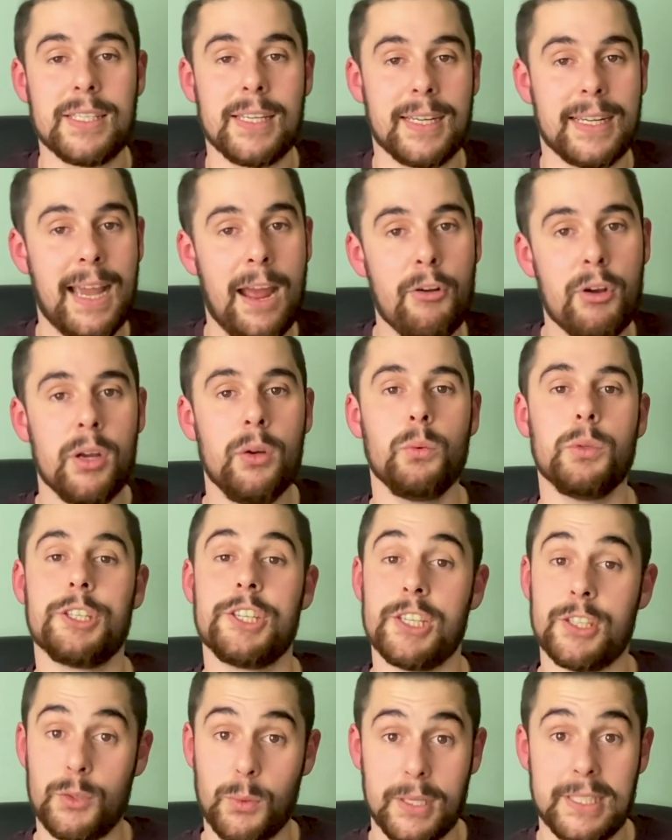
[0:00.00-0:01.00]
a carrot, which
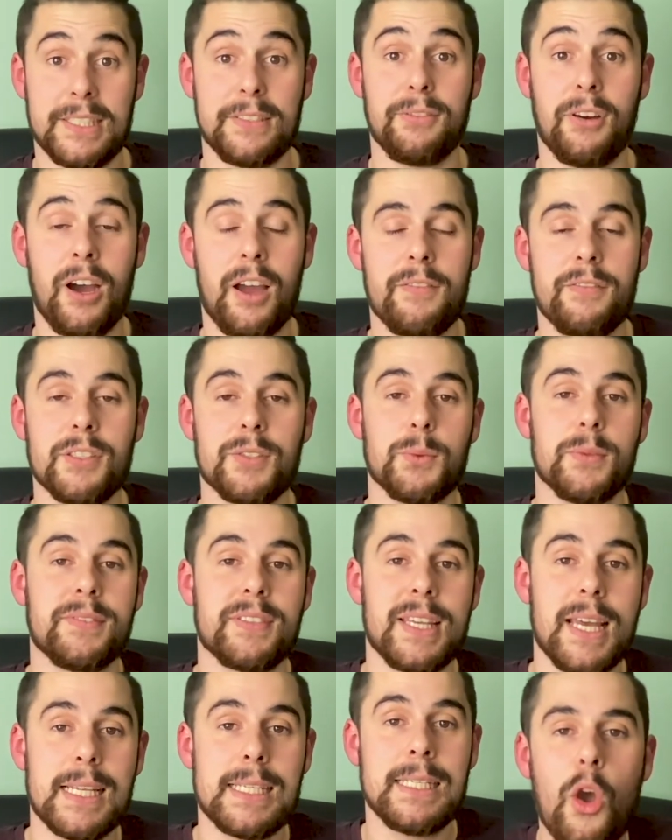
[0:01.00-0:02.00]
is 25 as we've
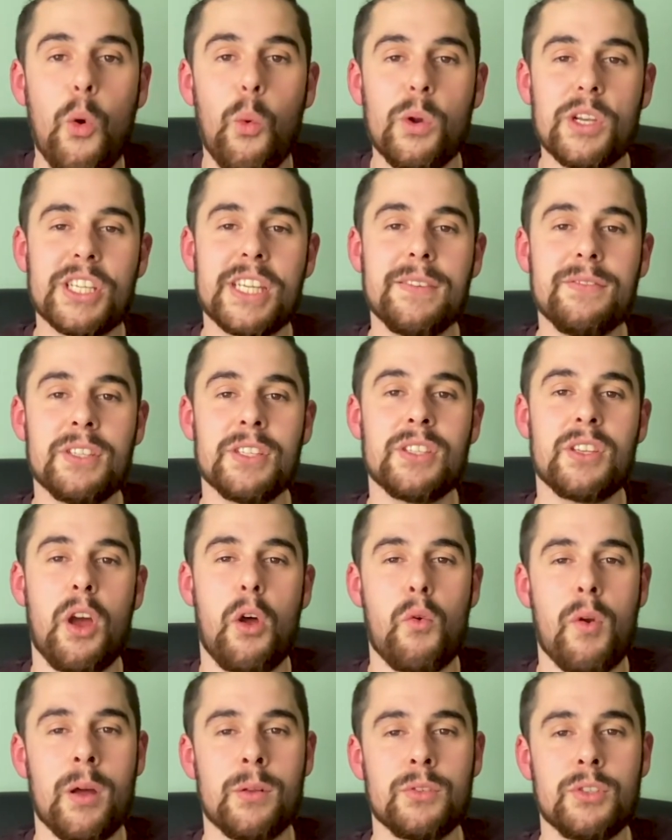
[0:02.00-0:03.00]
said, which gives us
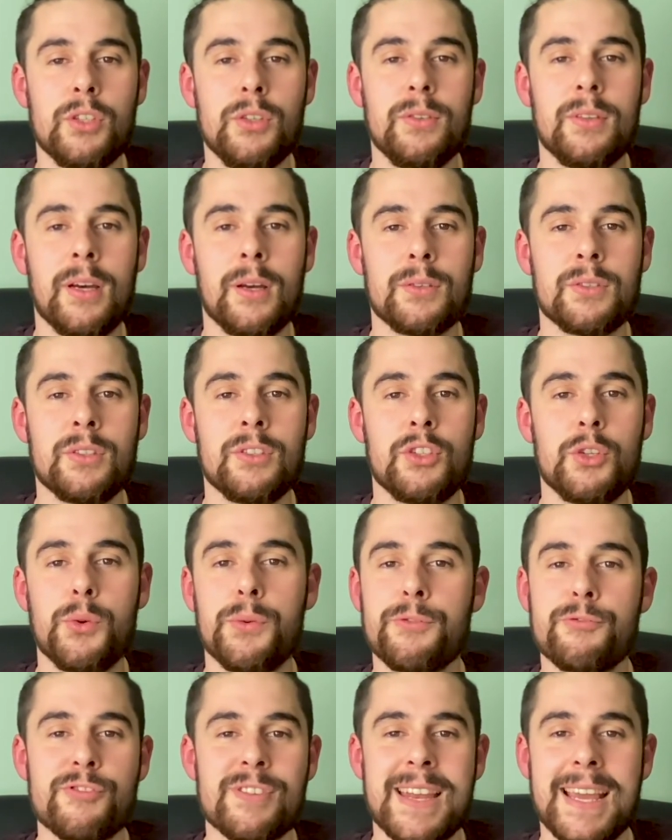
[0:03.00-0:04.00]
around
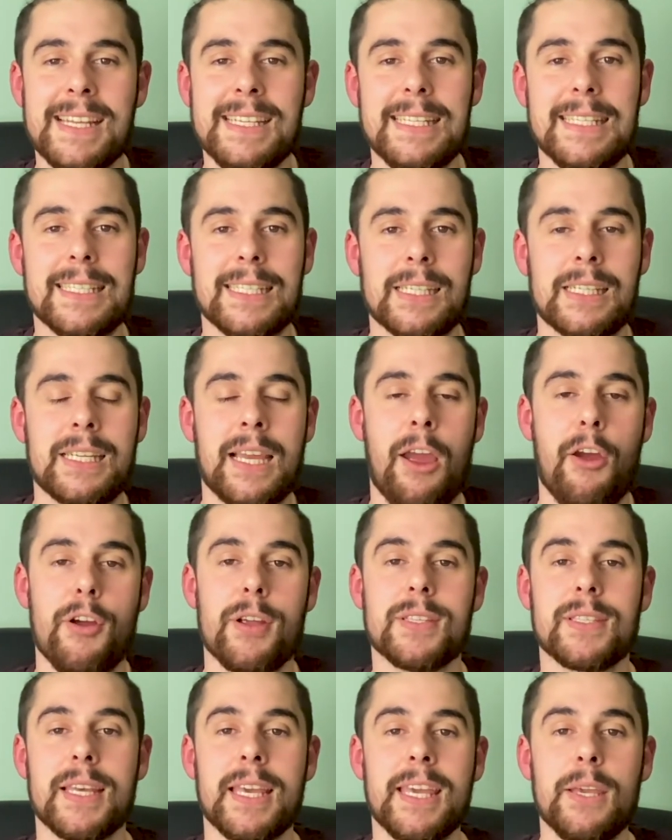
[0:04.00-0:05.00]
2,286
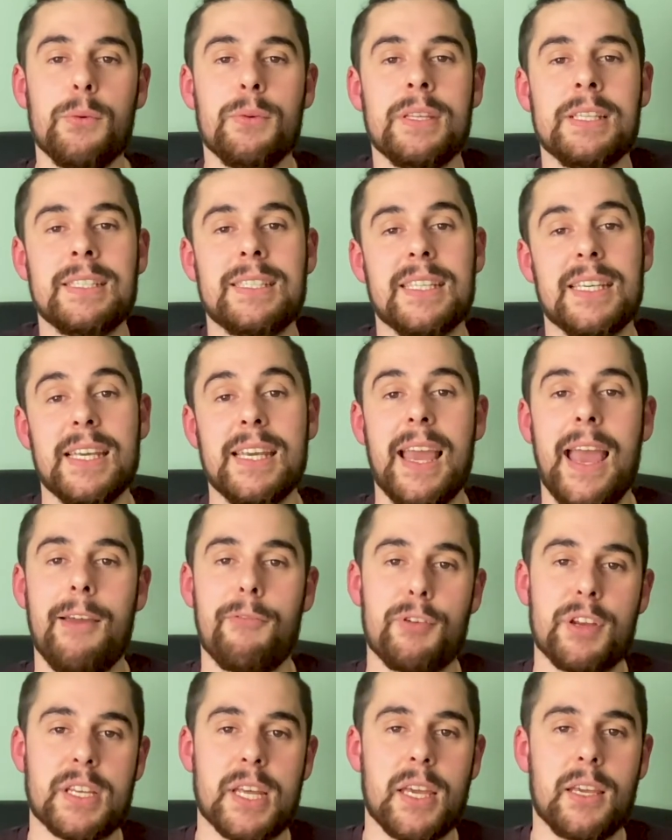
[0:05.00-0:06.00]
carrots that he would need to eat
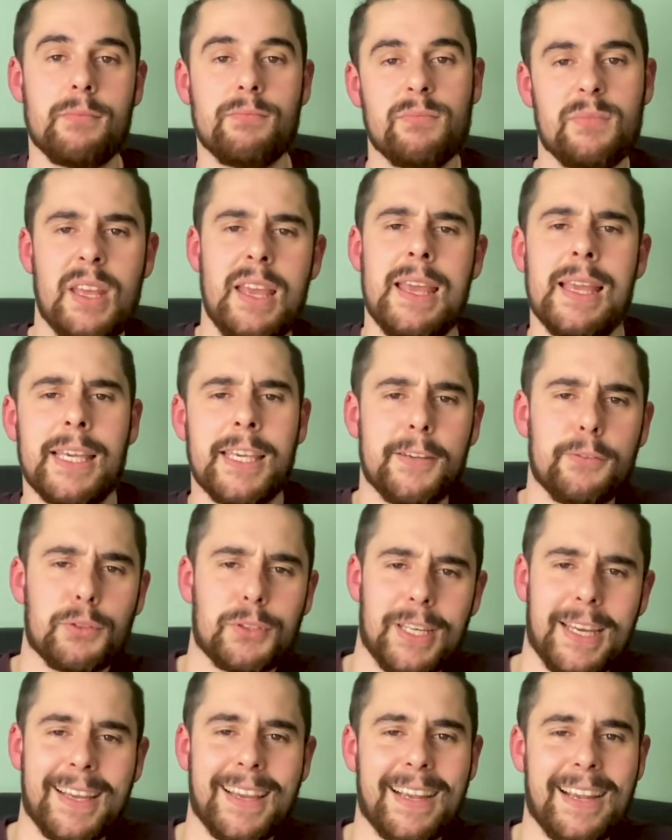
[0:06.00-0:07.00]
every day, give or
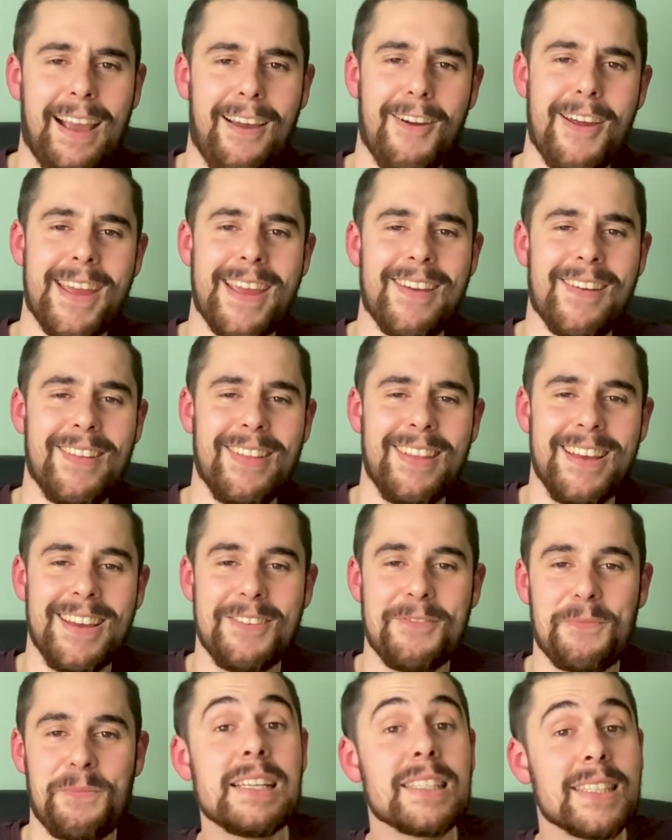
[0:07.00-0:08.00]
take a carrot here and there.
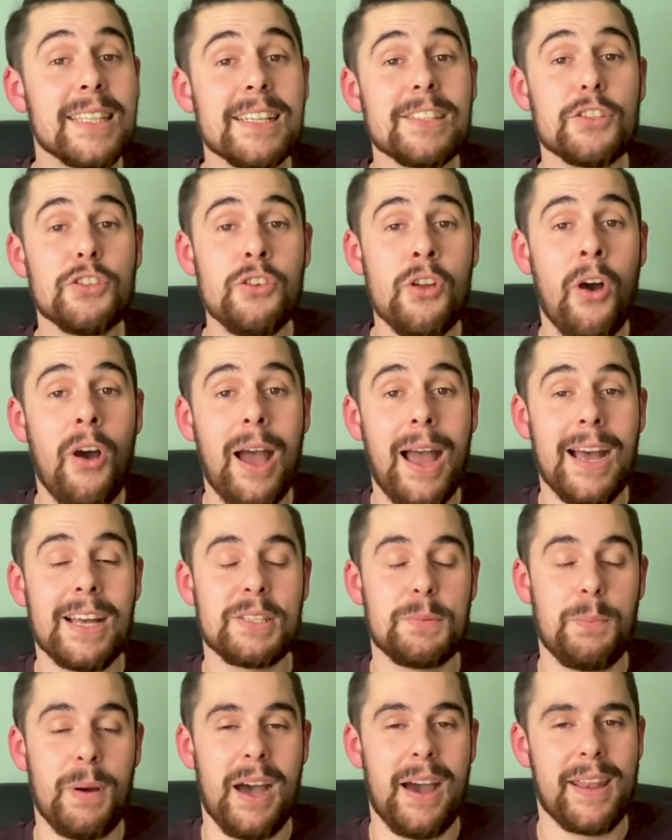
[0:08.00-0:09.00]
So that's not as
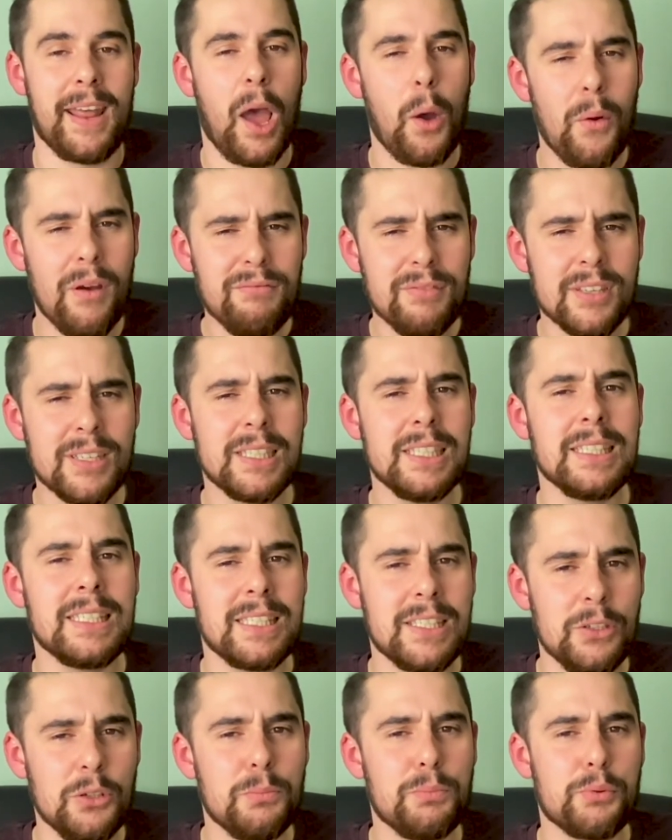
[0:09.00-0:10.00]
bad, however,
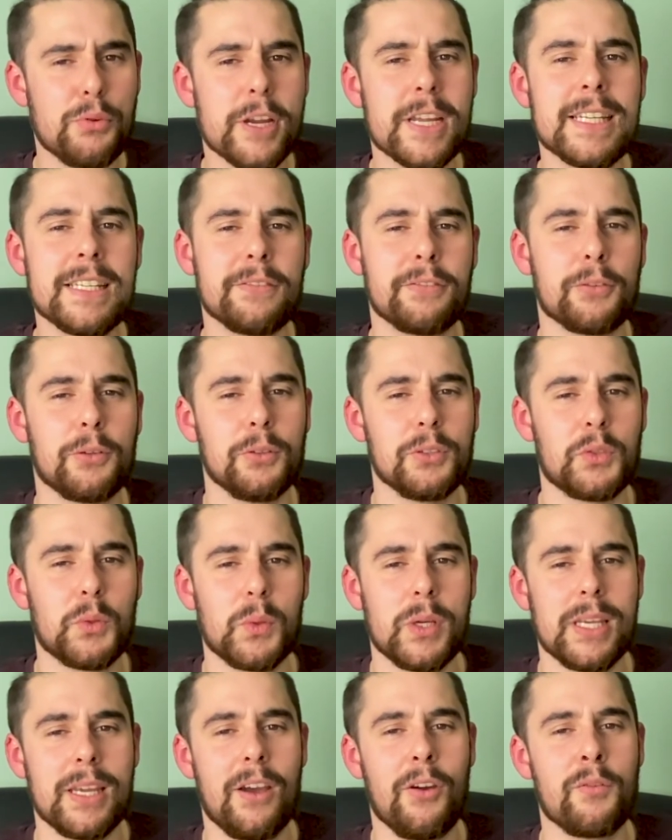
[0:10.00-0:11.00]
still pretty difficult to
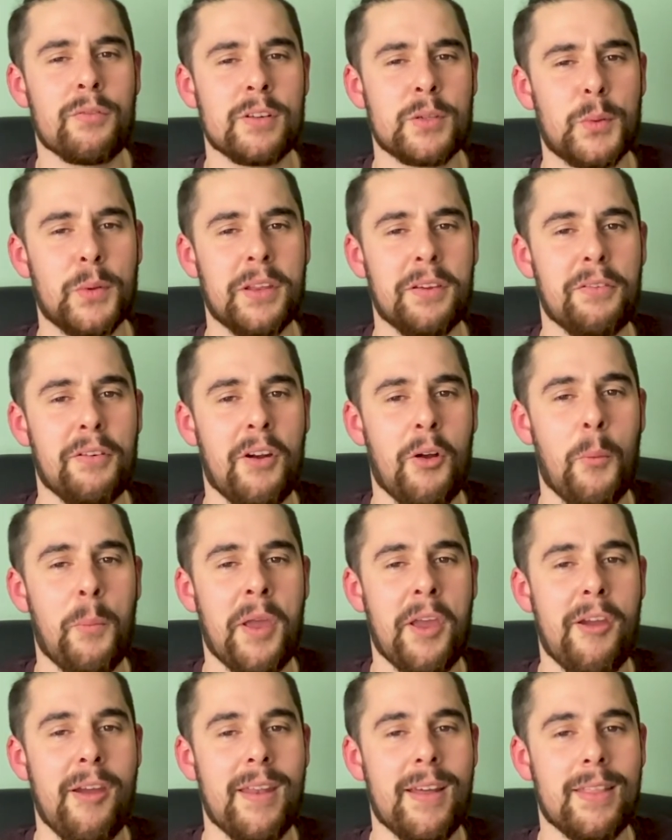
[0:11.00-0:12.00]
eat over a 24-hour
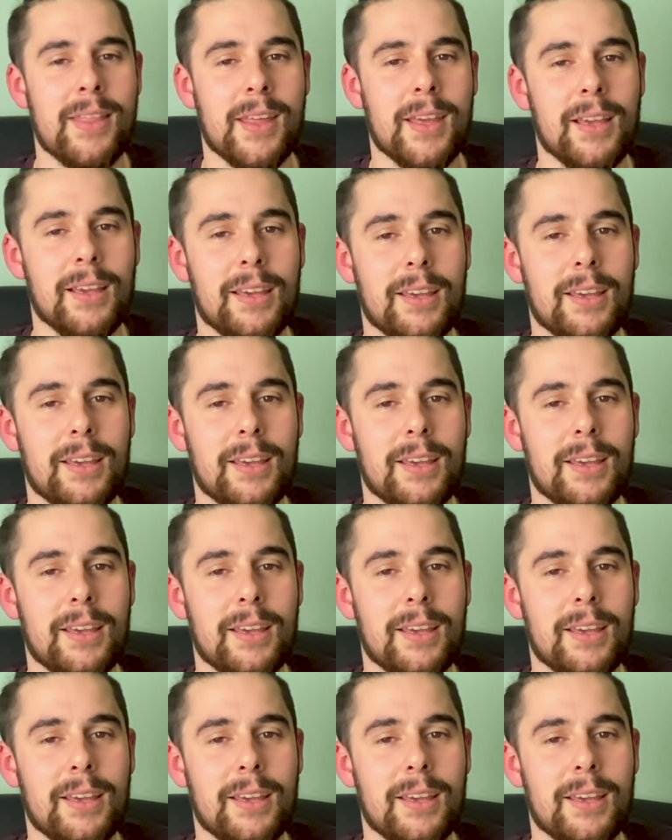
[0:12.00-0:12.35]
period, I think.